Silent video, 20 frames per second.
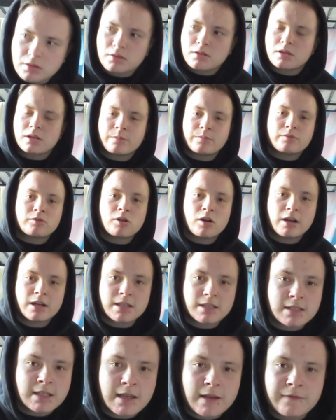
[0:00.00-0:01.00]

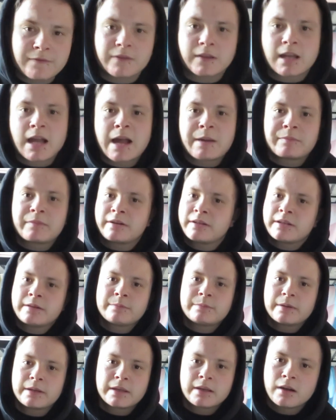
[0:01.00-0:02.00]
surprised if the camera
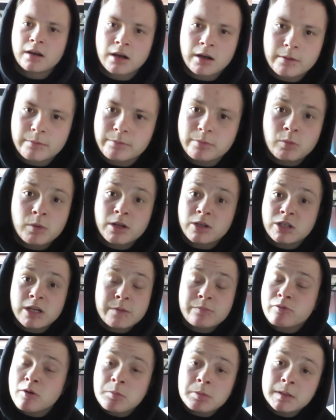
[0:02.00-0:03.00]
didn't pick it up, which
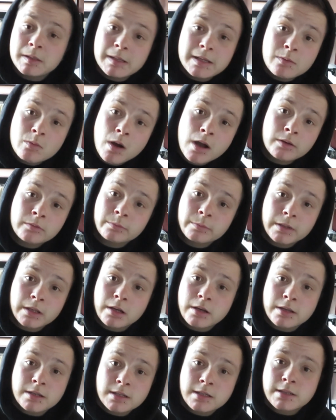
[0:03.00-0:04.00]
it probably won't
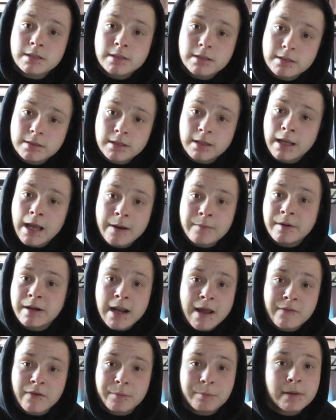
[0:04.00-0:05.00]
because the camera
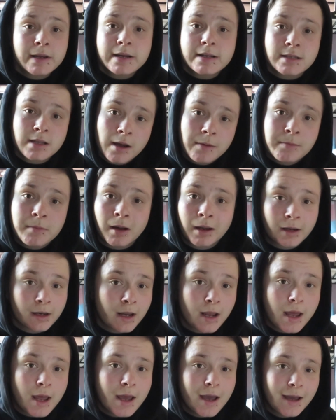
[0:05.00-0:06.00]
never picks up my
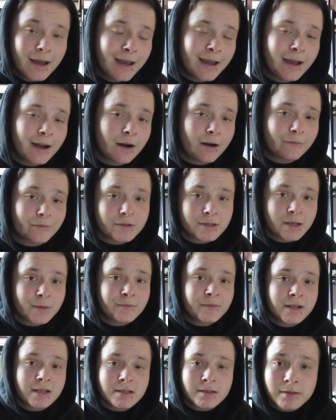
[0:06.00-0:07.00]
hair for
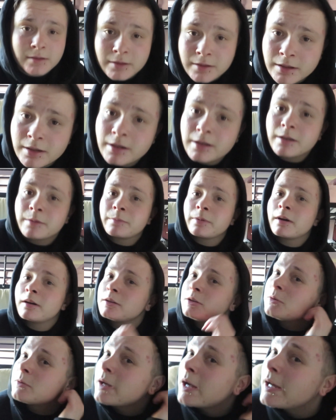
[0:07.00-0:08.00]
some reason. But
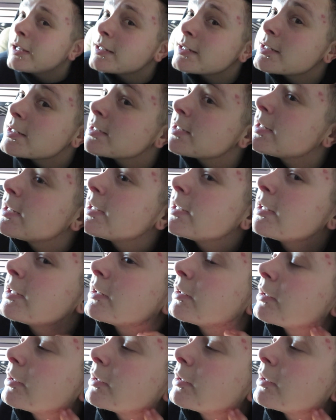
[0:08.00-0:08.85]
you can see